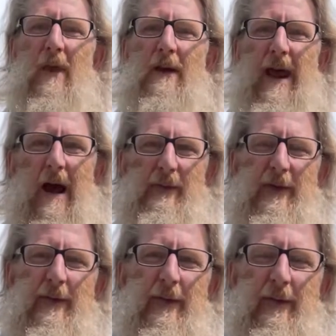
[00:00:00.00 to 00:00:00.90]
Now
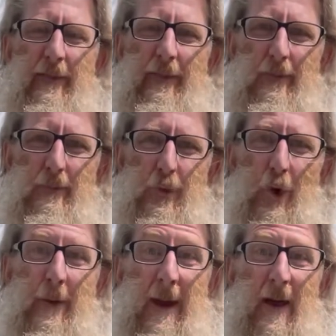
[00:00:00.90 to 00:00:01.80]
this is
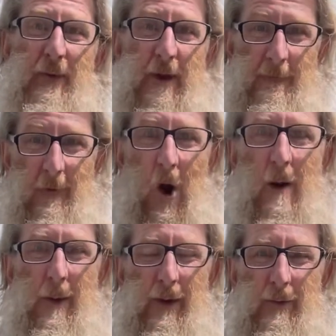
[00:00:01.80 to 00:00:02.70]
talking about the
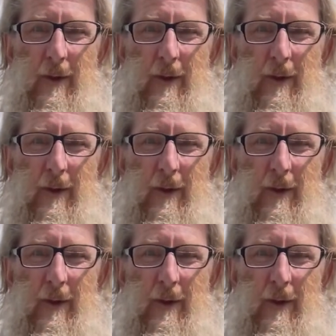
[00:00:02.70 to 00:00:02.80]
environment,